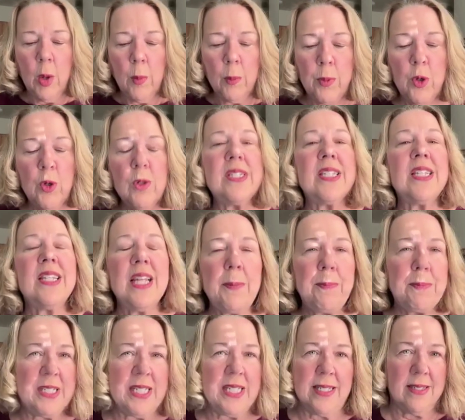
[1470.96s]
Bruce
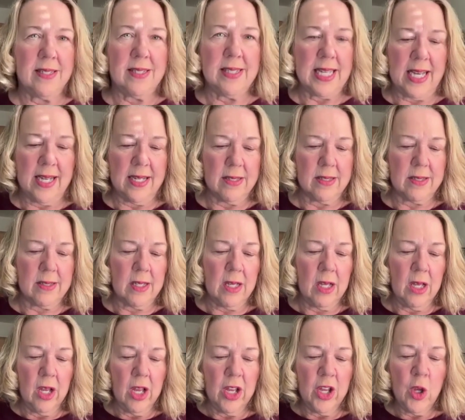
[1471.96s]
Lipton says,
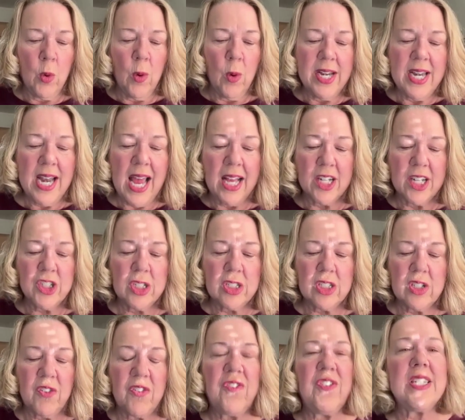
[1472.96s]
"You are not
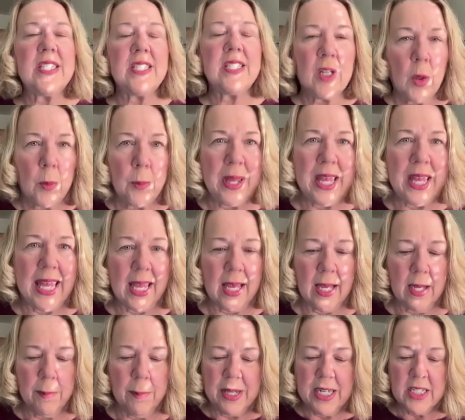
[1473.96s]
just a physical
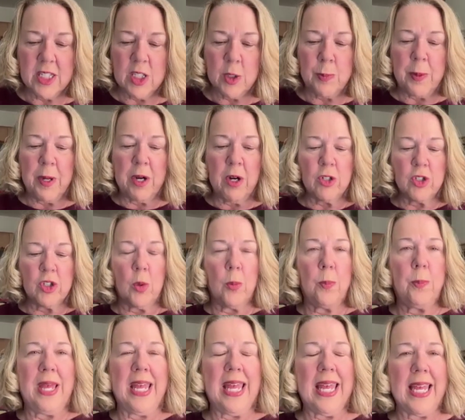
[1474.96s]
being, but a spiritual
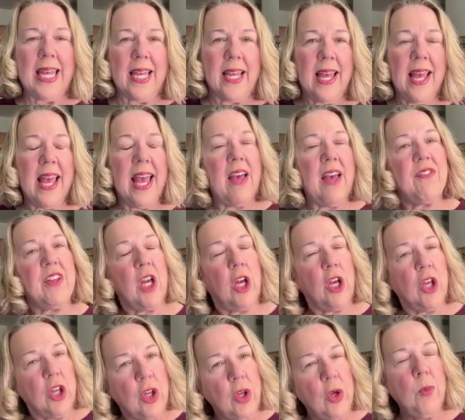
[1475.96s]
being having
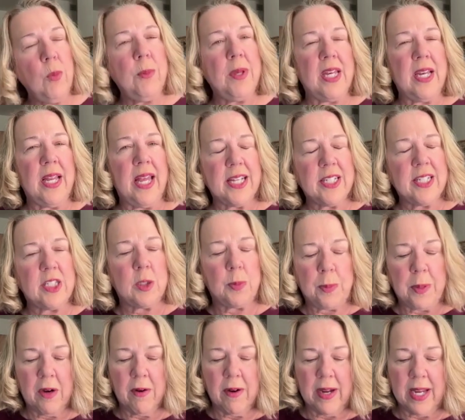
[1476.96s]
a human
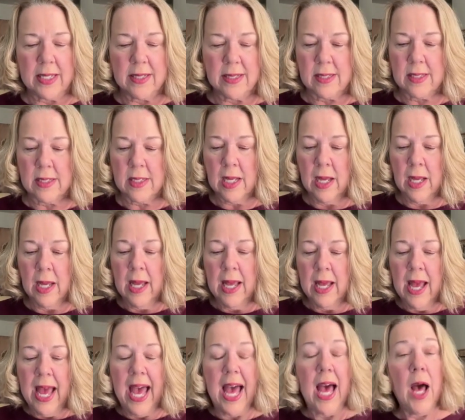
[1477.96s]
experience."
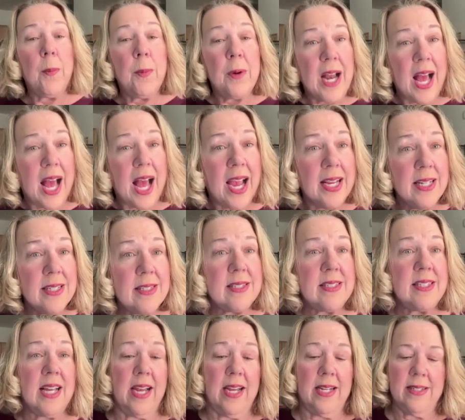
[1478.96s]
Albert
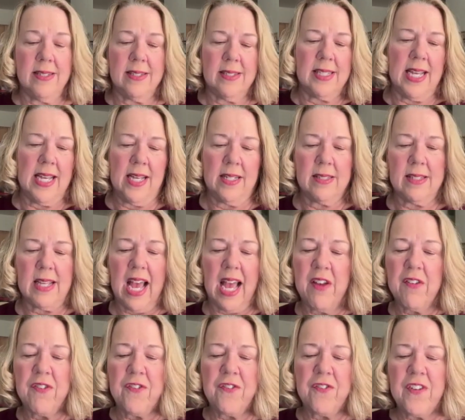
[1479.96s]
Einstein says,
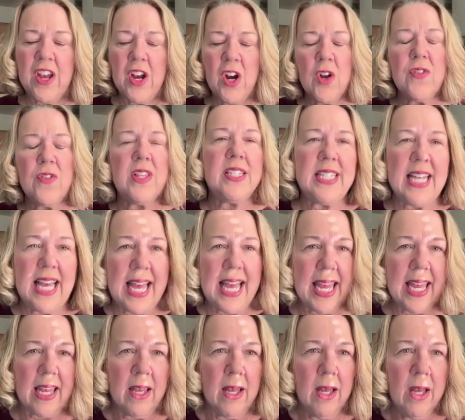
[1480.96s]
"I fear the
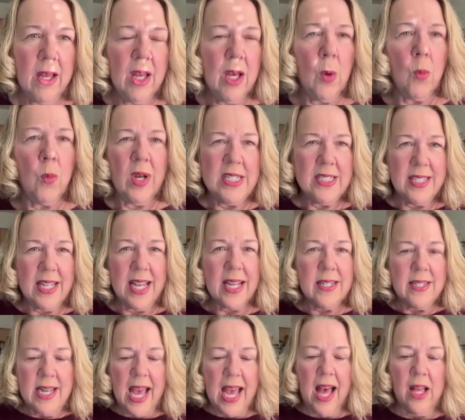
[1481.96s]
day when
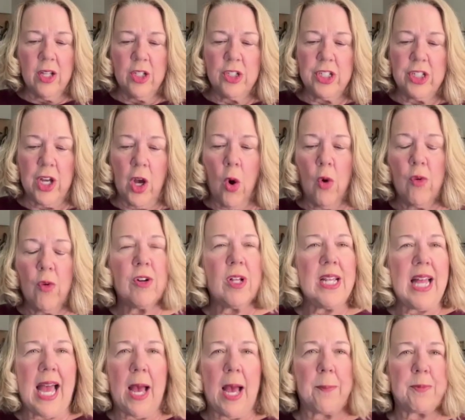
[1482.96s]
technology
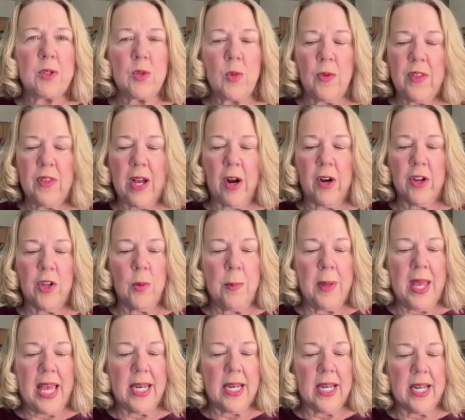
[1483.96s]
overlaps with our
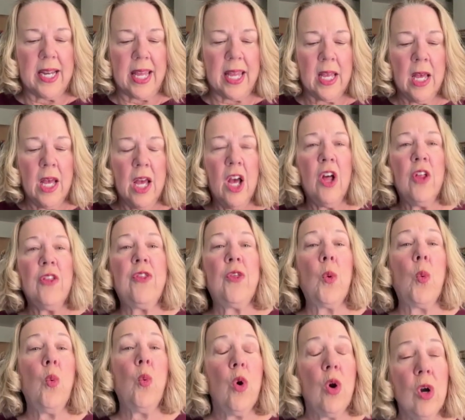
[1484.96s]
humanity.
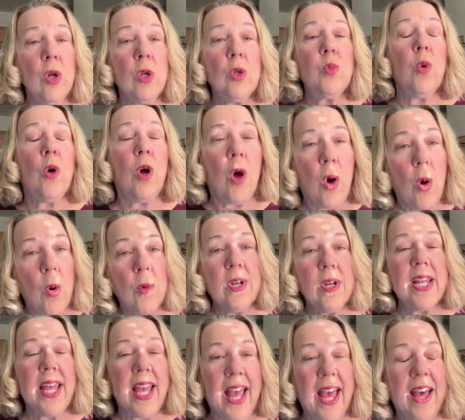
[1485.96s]
The world will
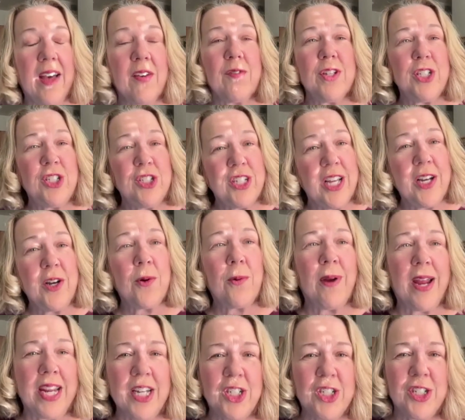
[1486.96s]
only have a
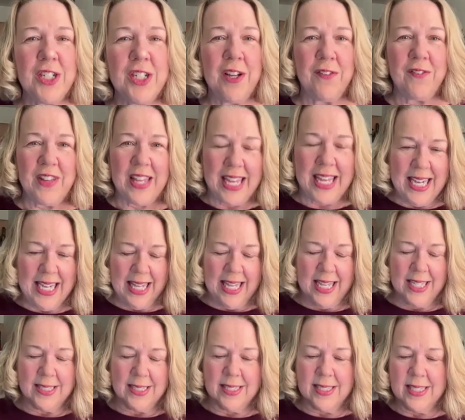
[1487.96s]
generation of
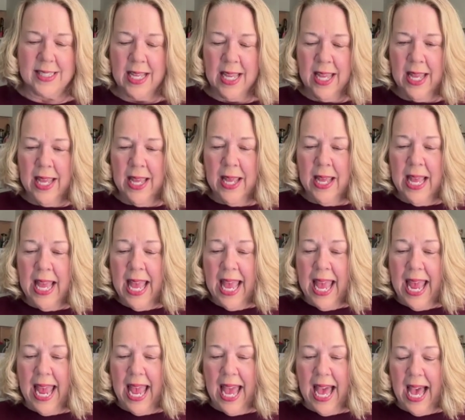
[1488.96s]
idiots."
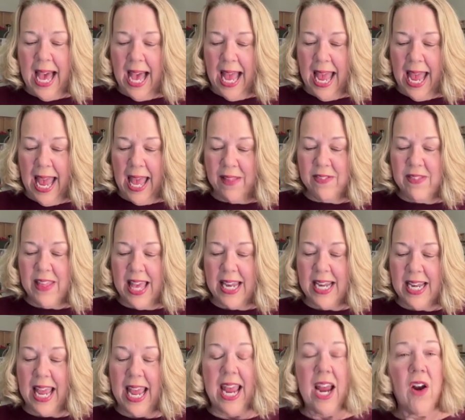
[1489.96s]
And
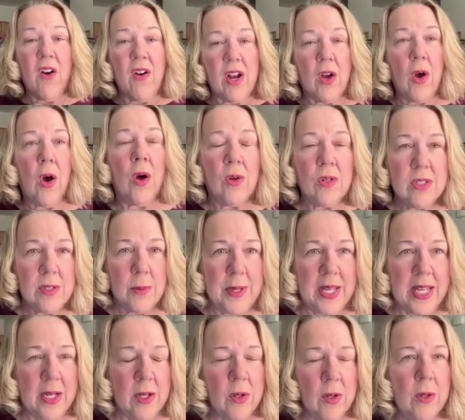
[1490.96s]
then Eric
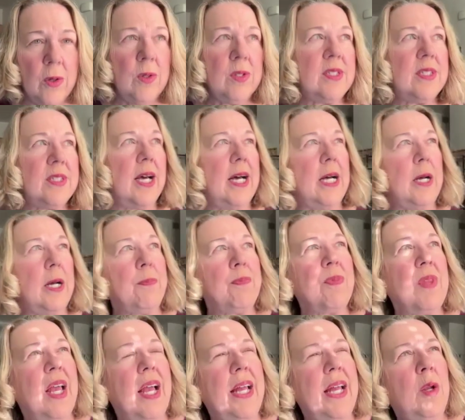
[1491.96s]
Holdeman, who's
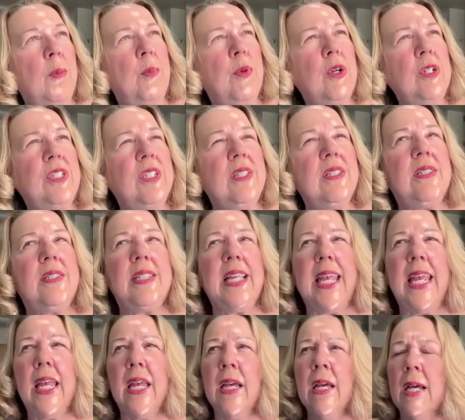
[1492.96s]
an
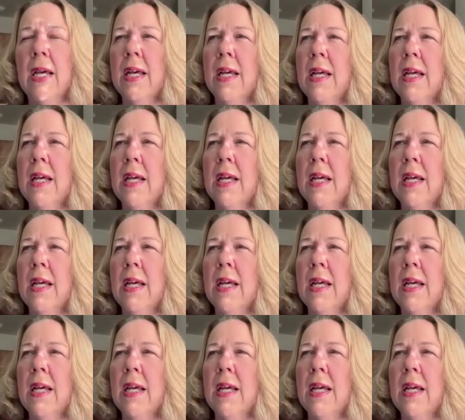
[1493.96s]
emergency